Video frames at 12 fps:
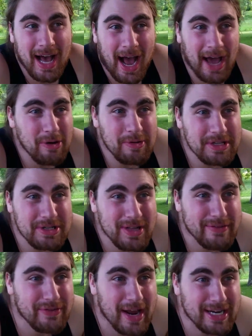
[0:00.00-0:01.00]
I don't really do
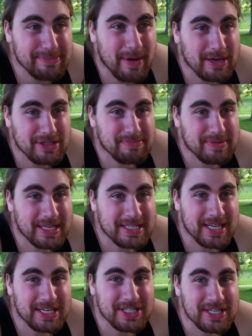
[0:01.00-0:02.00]
that for Xbox or
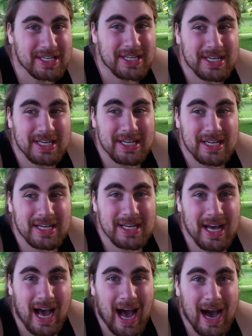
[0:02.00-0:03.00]
PlayStation.
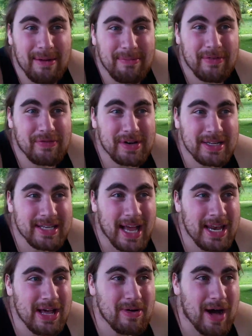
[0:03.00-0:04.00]
But for
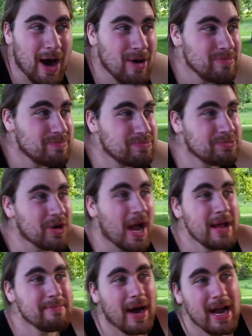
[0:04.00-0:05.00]
Nintendo, I'll
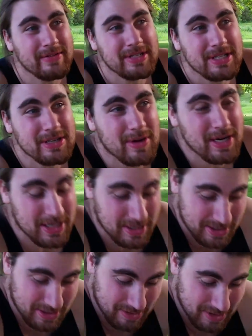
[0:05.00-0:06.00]
try and buy every single one of their
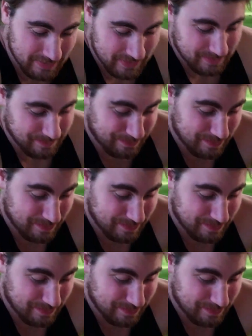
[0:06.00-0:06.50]
exclusives.